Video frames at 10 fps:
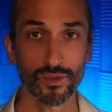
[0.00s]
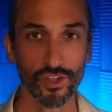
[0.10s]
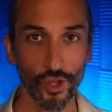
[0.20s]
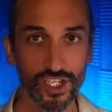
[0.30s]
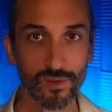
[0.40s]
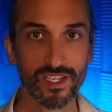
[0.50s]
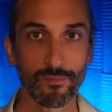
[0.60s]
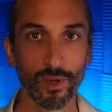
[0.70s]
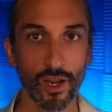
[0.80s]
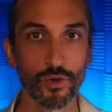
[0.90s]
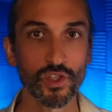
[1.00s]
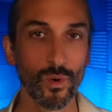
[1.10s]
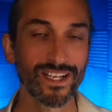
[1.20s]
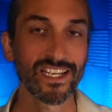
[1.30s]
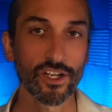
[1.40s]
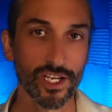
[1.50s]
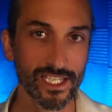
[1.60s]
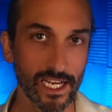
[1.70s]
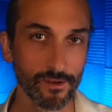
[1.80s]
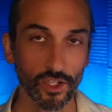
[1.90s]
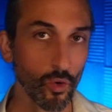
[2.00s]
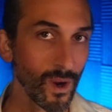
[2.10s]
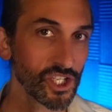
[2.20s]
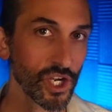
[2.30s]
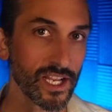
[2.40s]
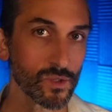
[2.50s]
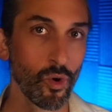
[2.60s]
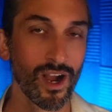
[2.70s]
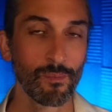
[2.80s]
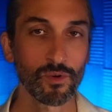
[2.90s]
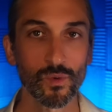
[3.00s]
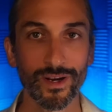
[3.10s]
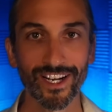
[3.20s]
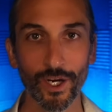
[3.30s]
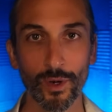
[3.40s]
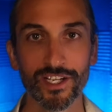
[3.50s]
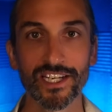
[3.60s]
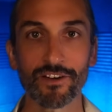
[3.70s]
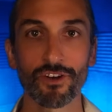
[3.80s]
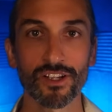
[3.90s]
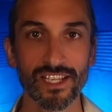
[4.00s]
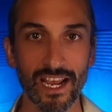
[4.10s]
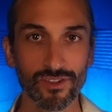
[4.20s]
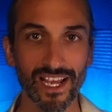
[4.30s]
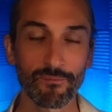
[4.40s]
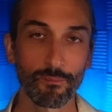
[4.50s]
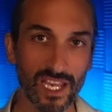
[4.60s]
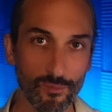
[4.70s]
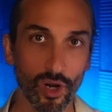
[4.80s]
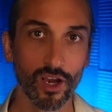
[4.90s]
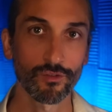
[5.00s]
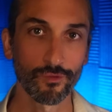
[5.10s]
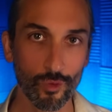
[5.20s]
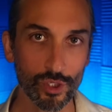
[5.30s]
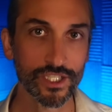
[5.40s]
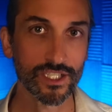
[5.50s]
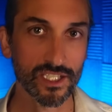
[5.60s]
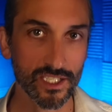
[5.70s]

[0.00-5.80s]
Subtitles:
that was 30% below 2019. The question is, what happens when liquidity runs out and people are forced to